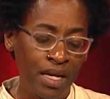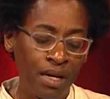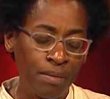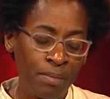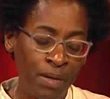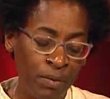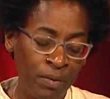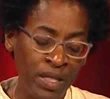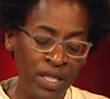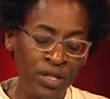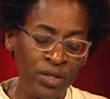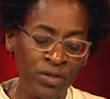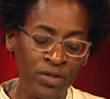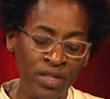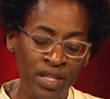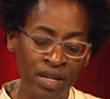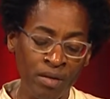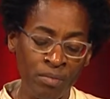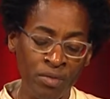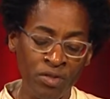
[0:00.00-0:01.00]
But we knew
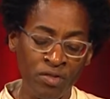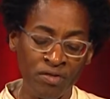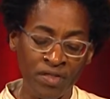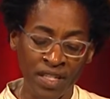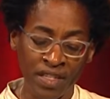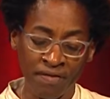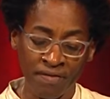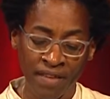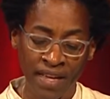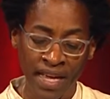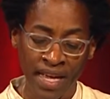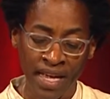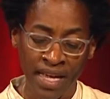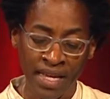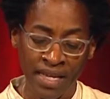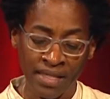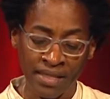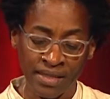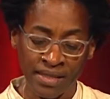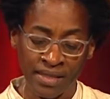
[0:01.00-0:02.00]
their moving
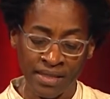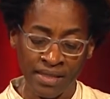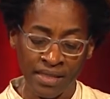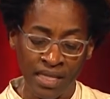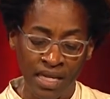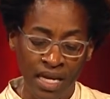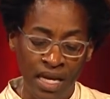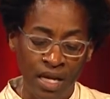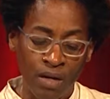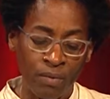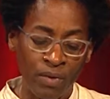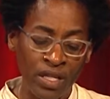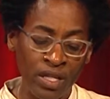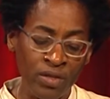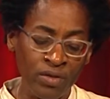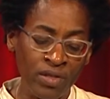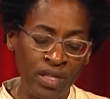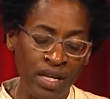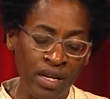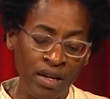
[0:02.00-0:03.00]
vans. We
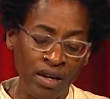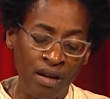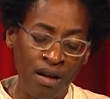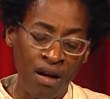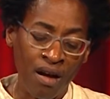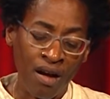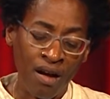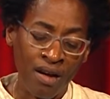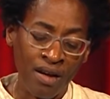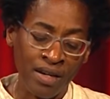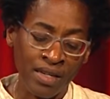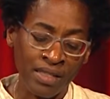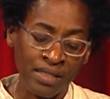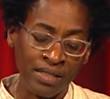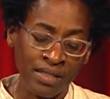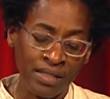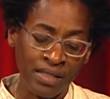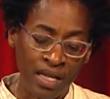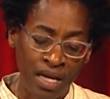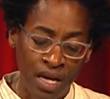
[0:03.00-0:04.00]
knew their
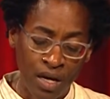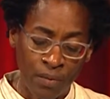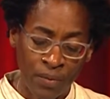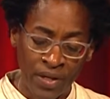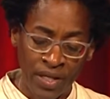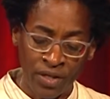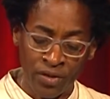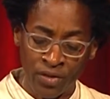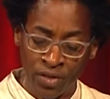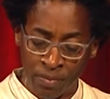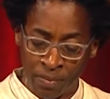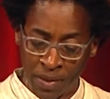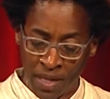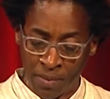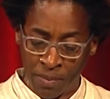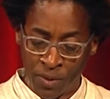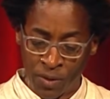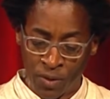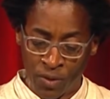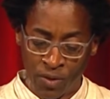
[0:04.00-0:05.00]
cars. We knew the
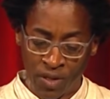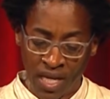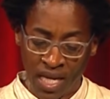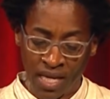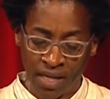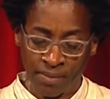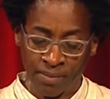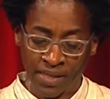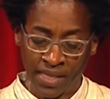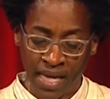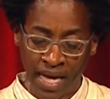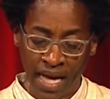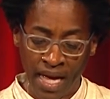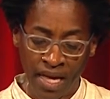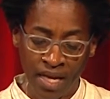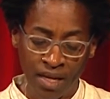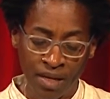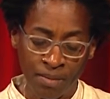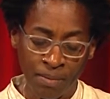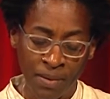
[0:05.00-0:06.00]
people who came to
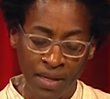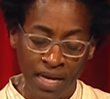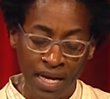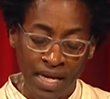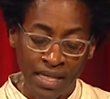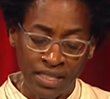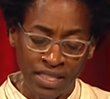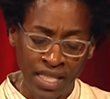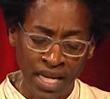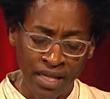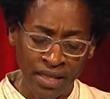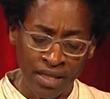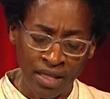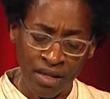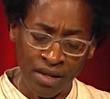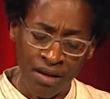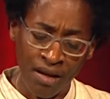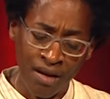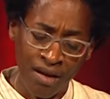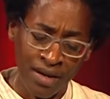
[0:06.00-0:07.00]
help, checked their
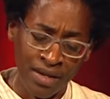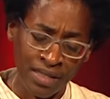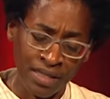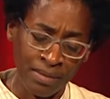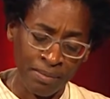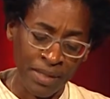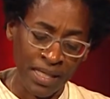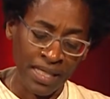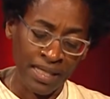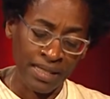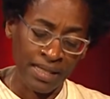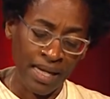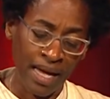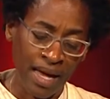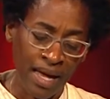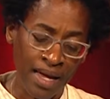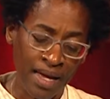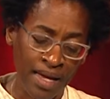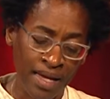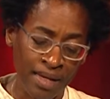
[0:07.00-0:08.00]
cars many
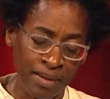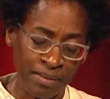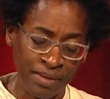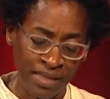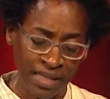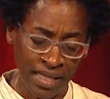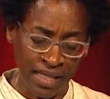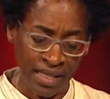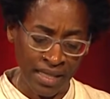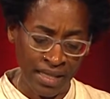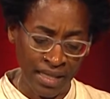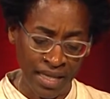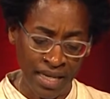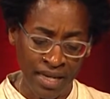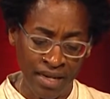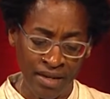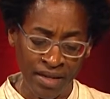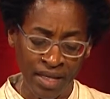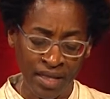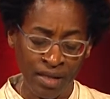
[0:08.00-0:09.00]
times, then
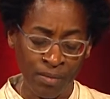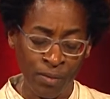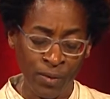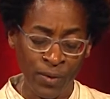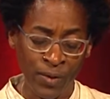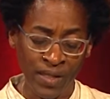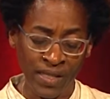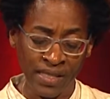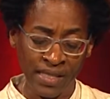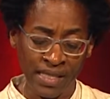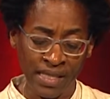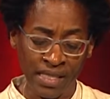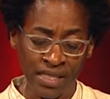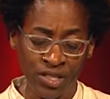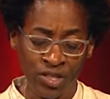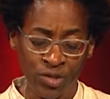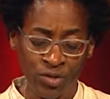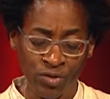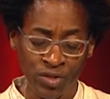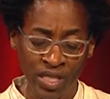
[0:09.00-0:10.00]
glared at the boys in the
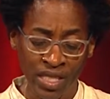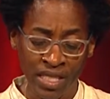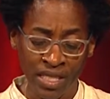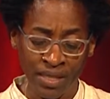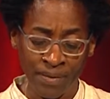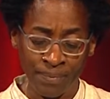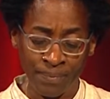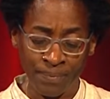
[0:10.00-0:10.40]
street.